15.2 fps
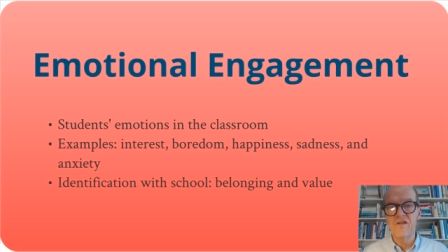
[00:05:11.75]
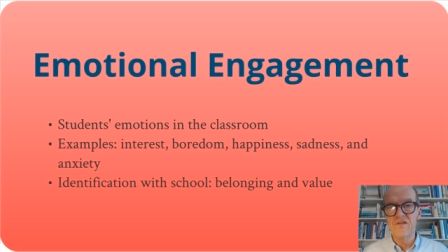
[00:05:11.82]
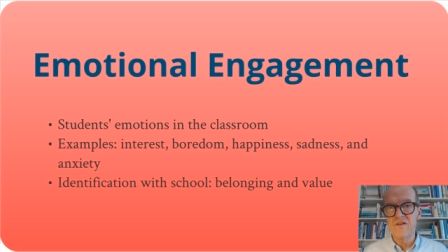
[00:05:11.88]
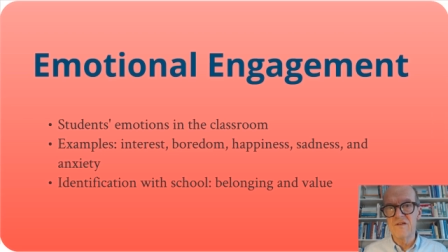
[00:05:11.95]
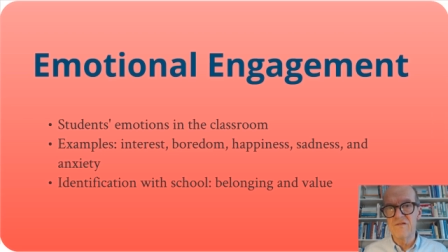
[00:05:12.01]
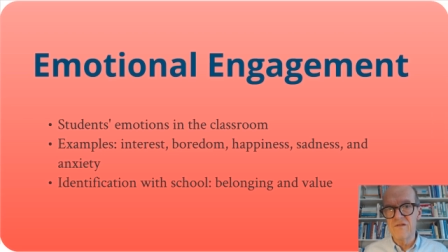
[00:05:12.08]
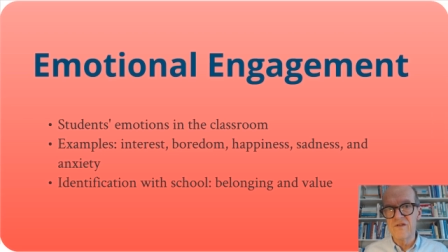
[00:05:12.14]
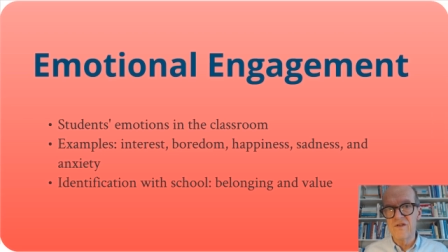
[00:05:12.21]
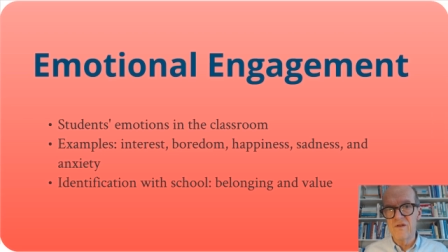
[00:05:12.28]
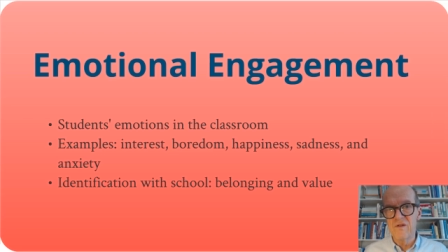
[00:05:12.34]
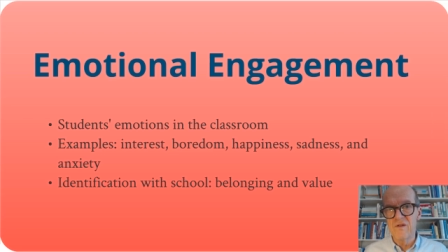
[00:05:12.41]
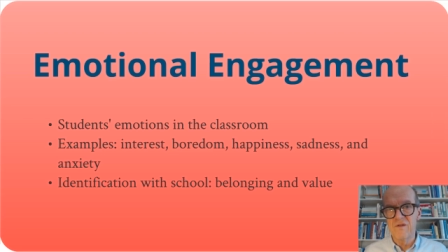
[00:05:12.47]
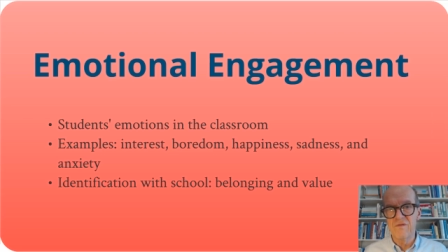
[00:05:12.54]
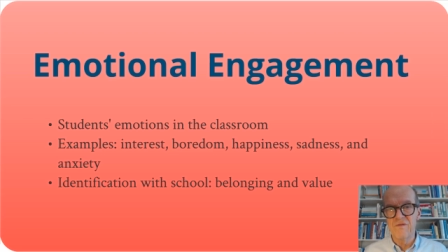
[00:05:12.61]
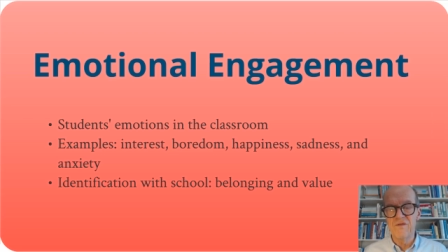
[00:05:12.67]
there is a lot
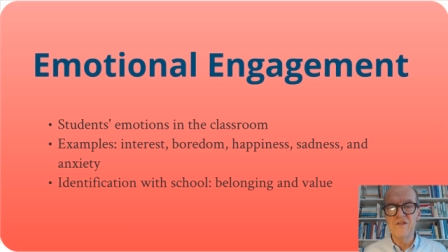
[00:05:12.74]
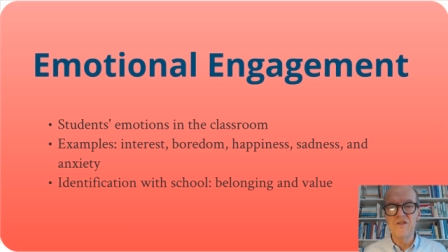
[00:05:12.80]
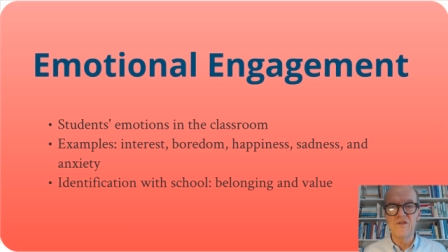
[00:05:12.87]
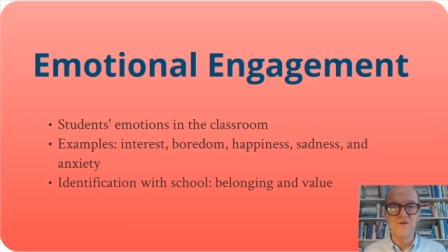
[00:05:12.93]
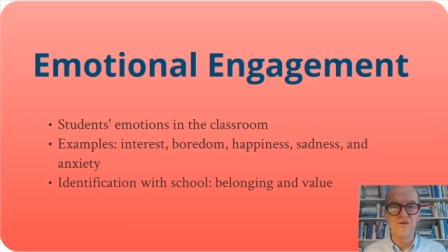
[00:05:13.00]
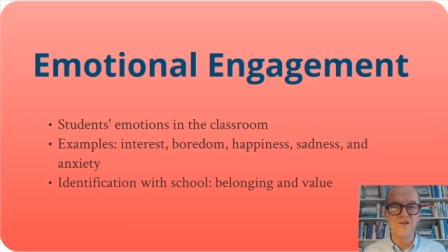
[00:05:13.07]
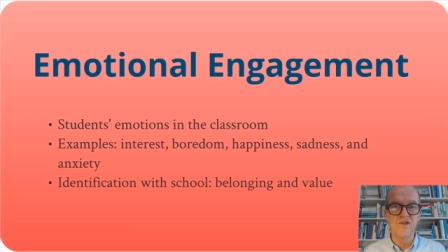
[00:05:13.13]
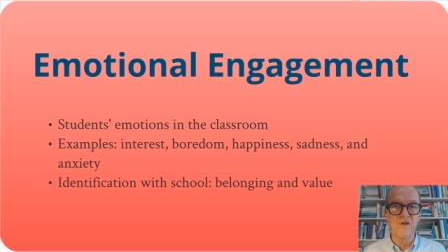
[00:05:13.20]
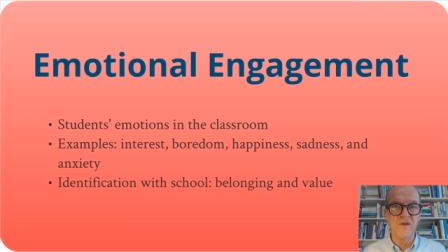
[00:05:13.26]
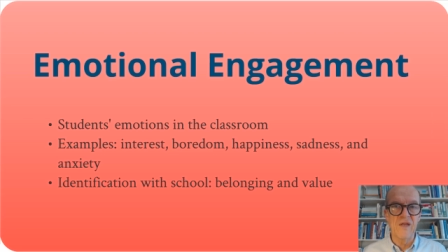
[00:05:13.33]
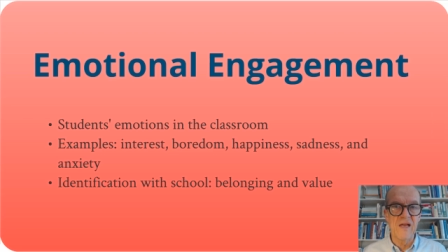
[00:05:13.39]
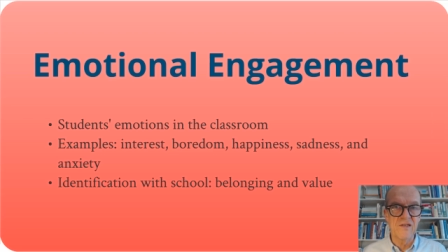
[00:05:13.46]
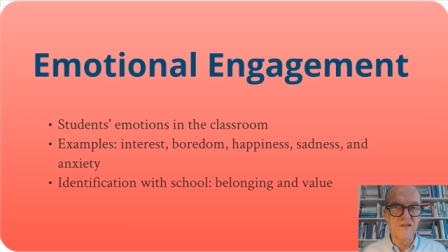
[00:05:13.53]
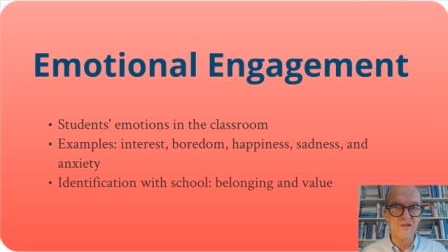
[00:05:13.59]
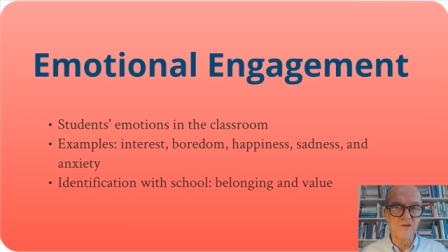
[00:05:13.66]
of research on
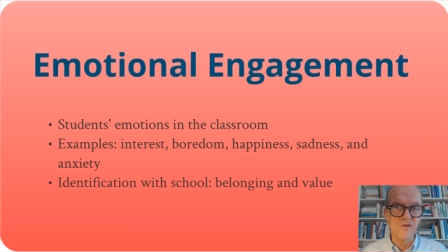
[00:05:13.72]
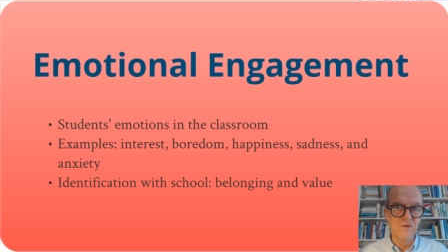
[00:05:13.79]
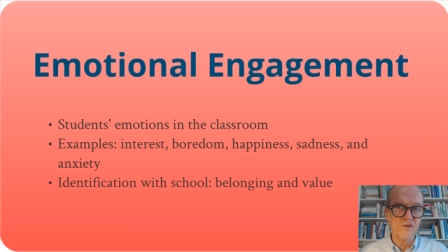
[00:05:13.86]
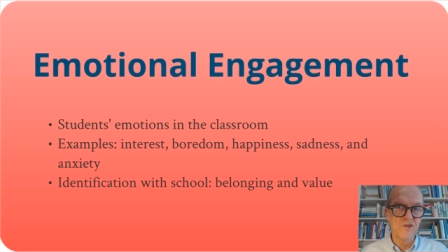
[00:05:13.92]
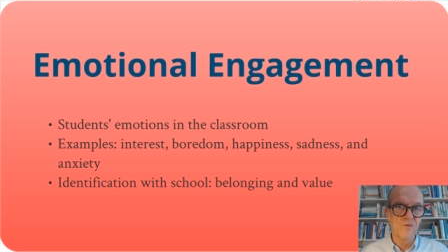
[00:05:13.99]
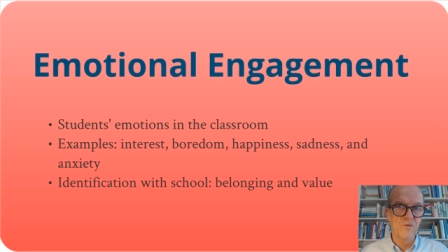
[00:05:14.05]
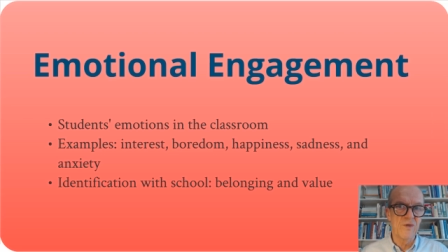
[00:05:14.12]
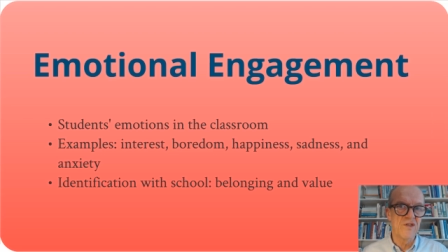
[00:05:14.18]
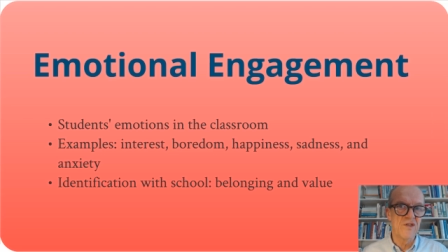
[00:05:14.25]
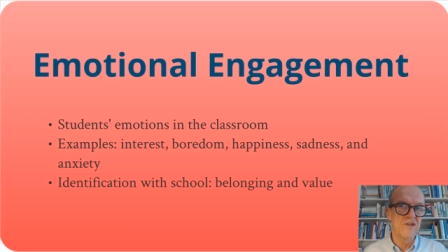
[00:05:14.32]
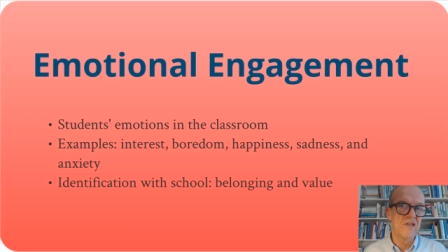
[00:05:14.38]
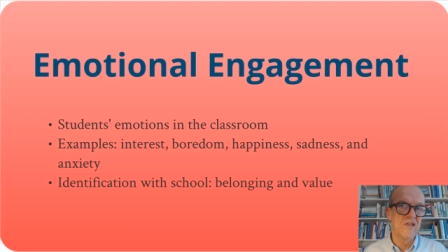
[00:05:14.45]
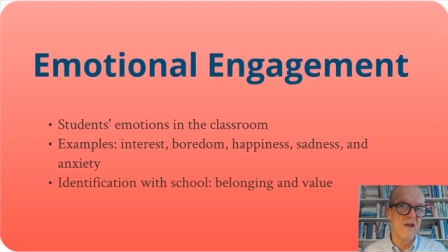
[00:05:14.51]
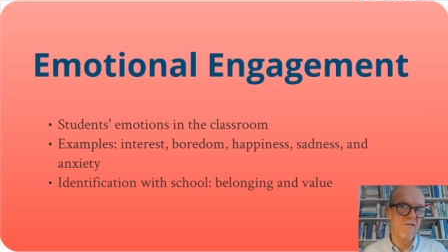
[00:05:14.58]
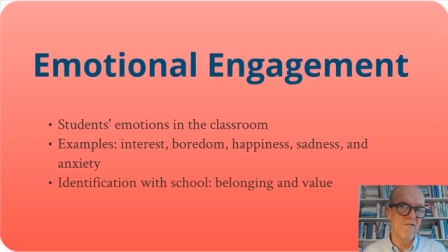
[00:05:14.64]
attitudes which is
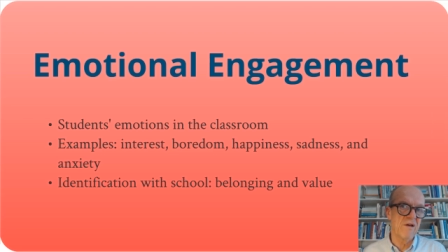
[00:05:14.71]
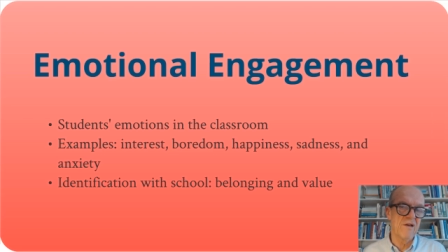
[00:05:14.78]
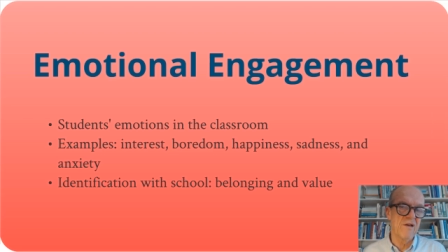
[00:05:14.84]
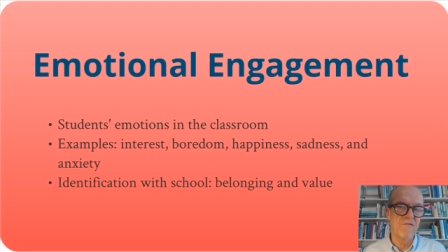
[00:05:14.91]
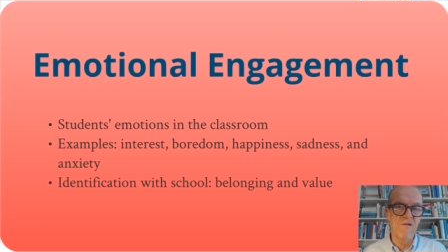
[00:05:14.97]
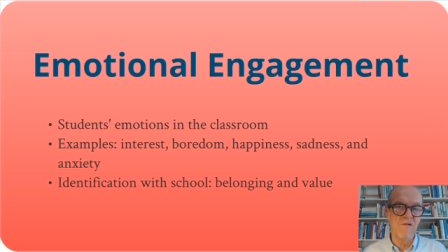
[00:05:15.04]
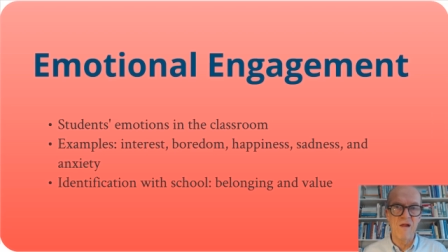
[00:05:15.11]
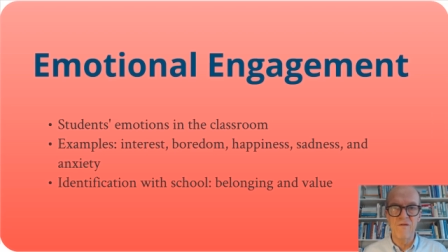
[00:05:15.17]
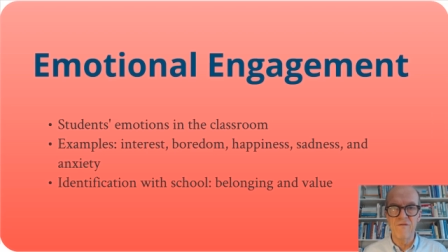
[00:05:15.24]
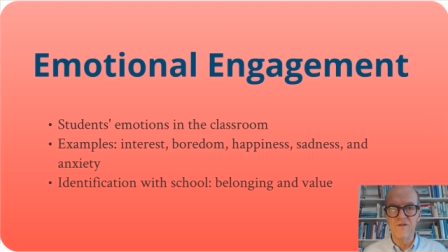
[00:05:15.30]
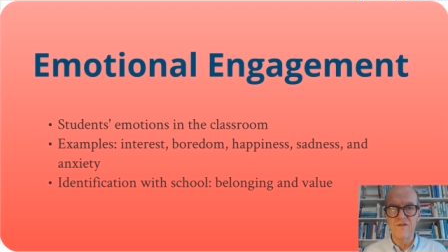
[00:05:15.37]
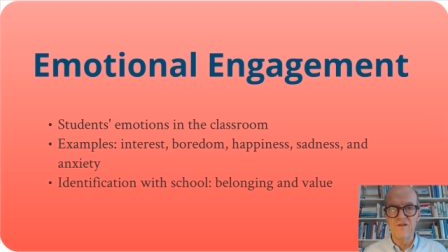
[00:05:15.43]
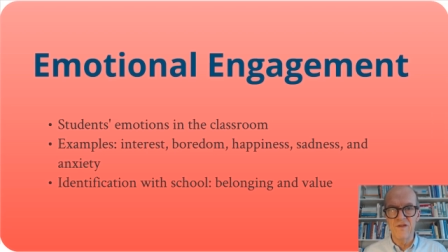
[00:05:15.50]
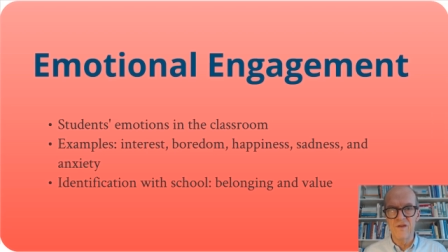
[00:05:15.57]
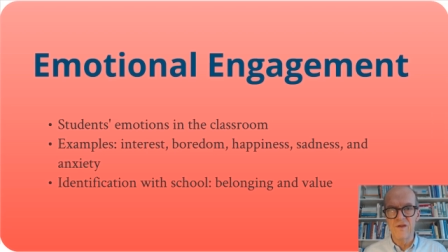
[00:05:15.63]
directly relevant here